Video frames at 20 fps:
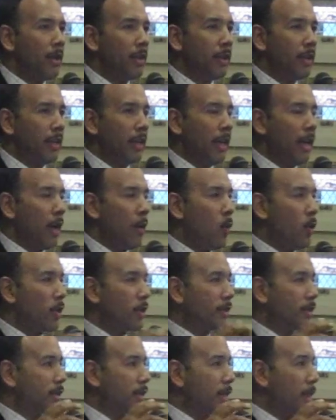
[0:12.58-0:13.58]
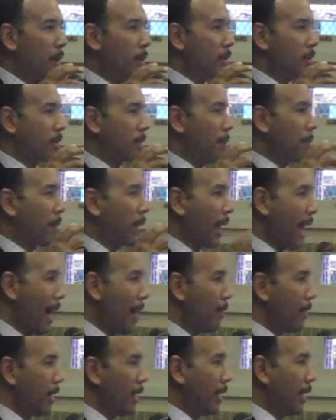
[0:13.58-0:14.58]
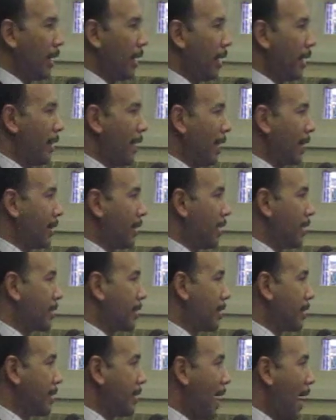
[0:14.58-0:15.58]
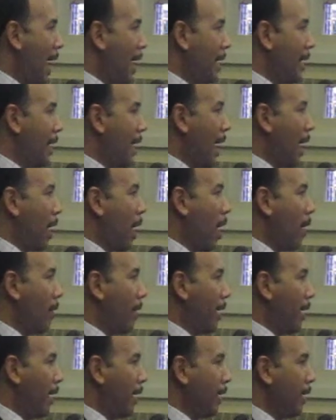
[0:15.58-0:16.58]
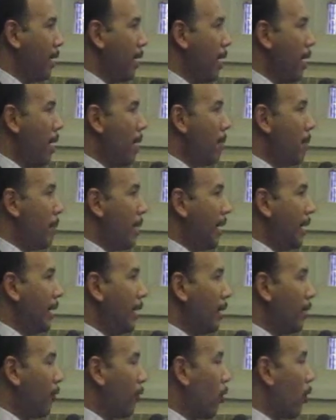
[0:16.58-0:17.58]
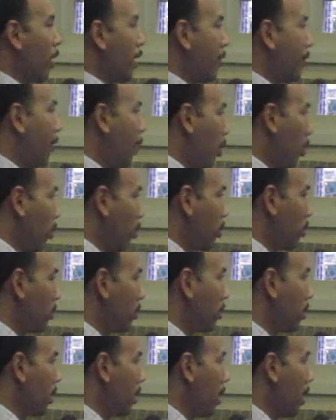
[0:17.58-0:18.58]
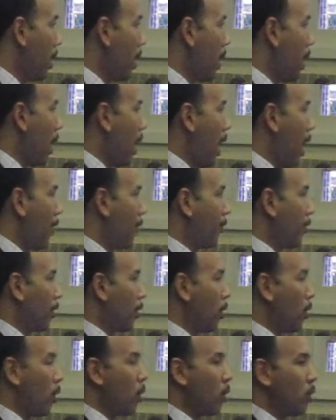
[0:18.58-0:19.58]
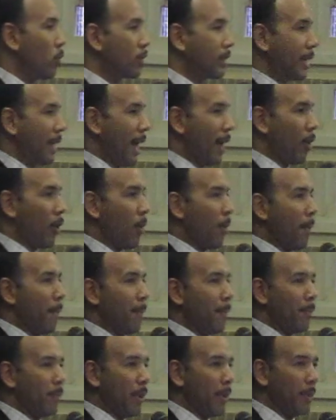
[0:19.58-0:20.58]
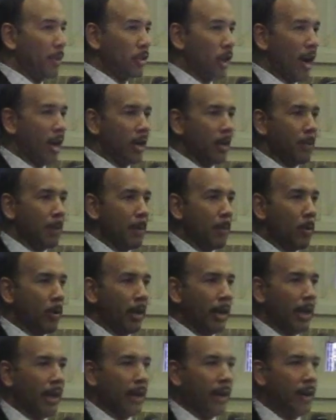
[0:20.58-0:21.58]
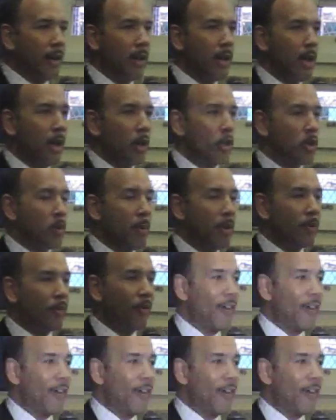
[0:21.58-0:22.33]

there was some clarity here that this is not an LRA meeting for a vote. For those, and I know the majority of people here, you've been